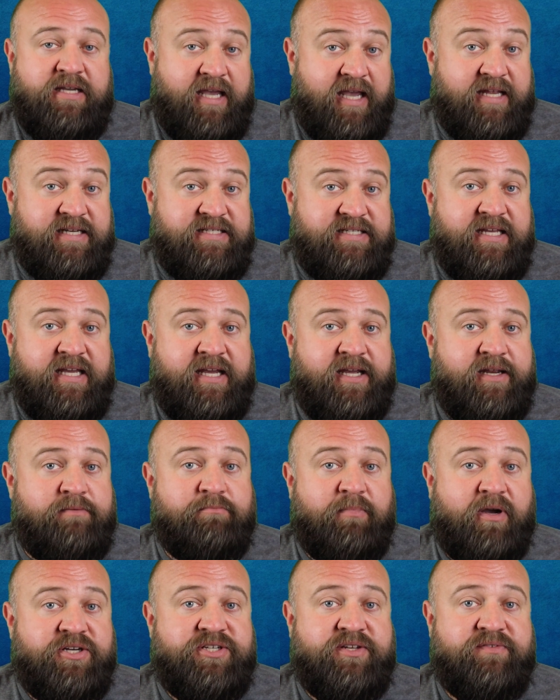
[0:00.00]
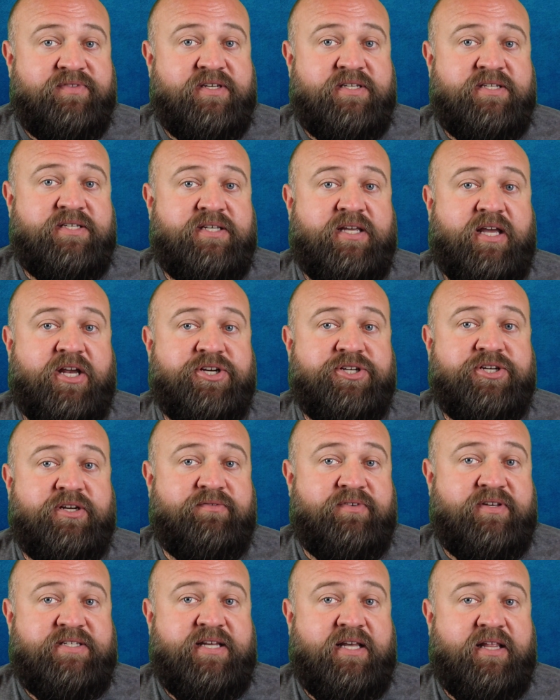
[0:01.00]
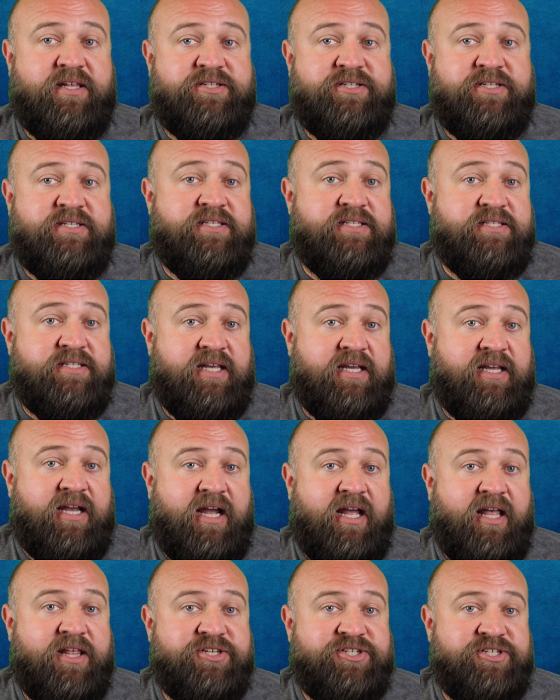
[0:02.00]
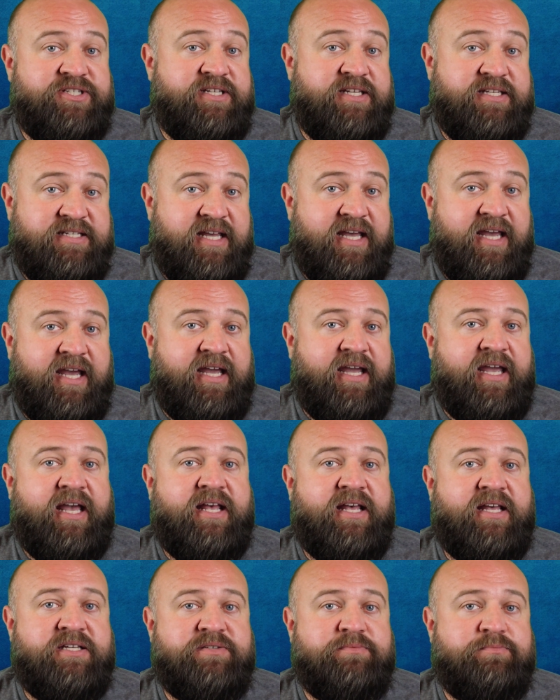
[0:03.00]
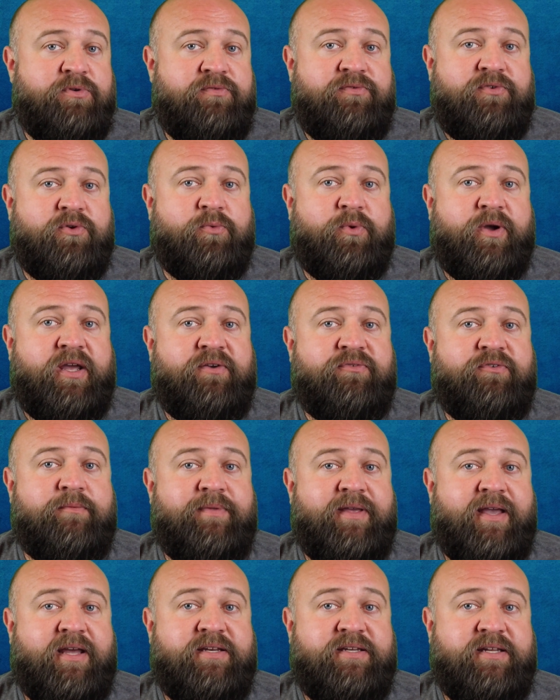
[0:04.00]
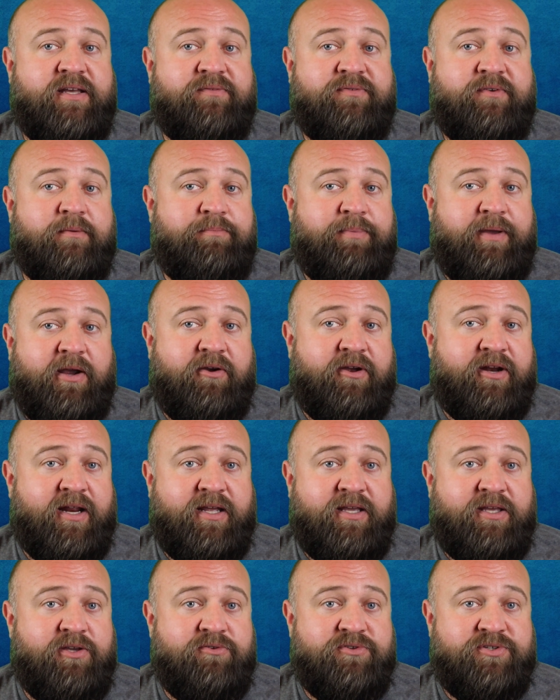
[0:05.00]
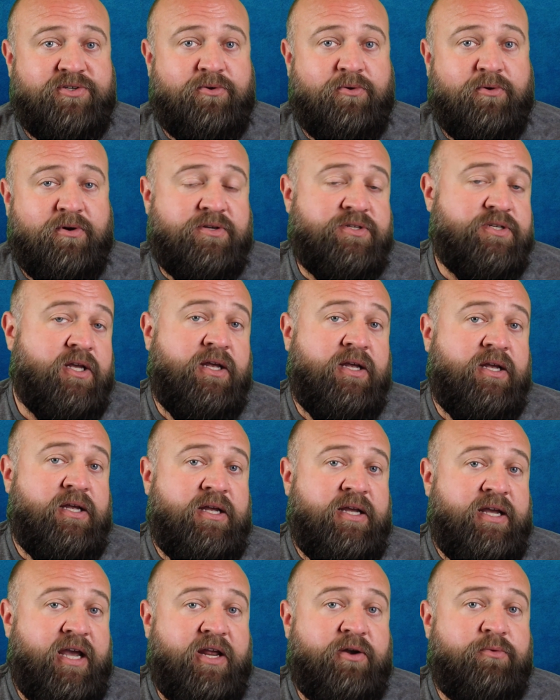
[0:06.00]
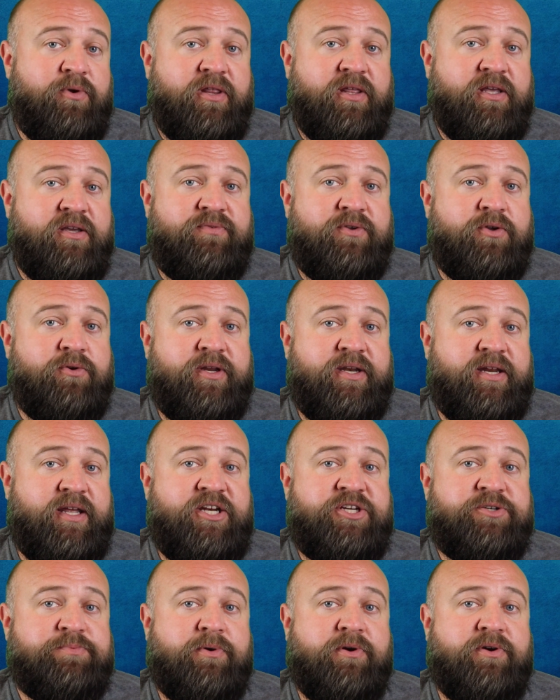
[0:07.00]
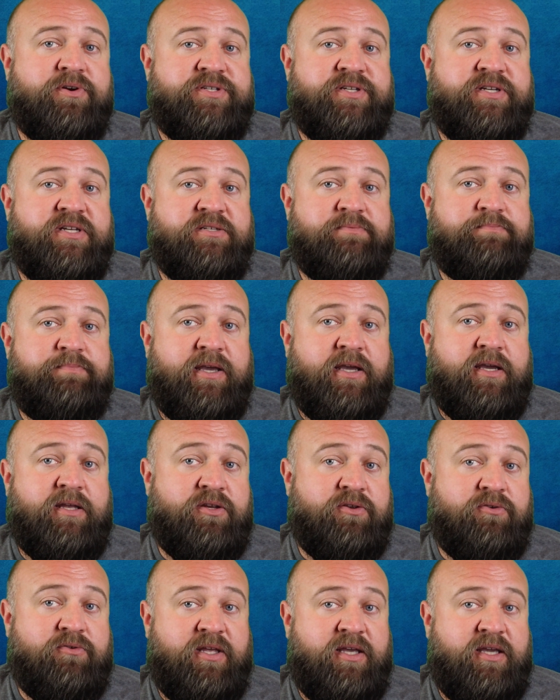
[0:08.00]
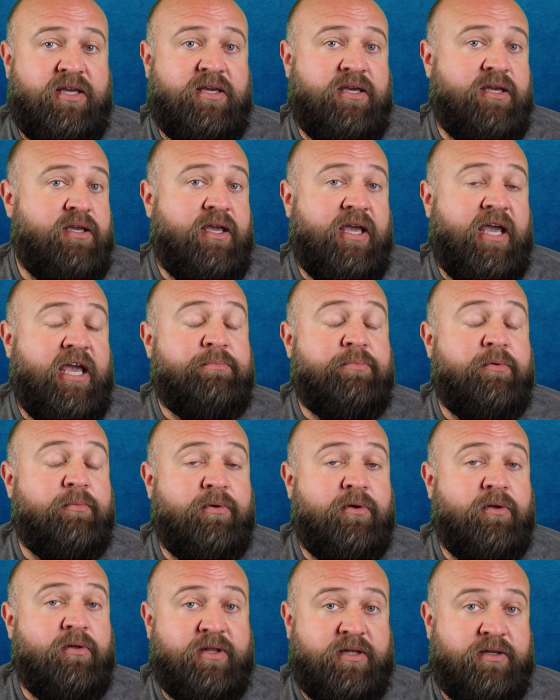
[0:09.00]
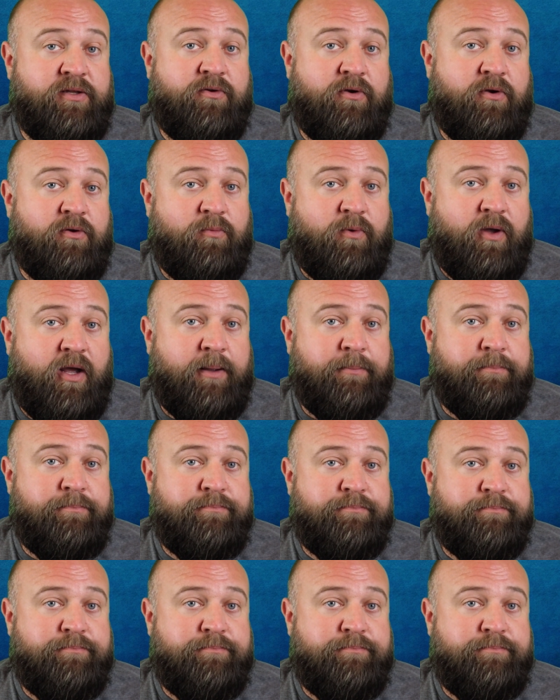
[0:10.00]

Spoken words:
Indeed, much of the discussion of intelligence and psychology today has moved away from the idea of comparing IQ scores and really viewing each person as being unique and capable in their own way.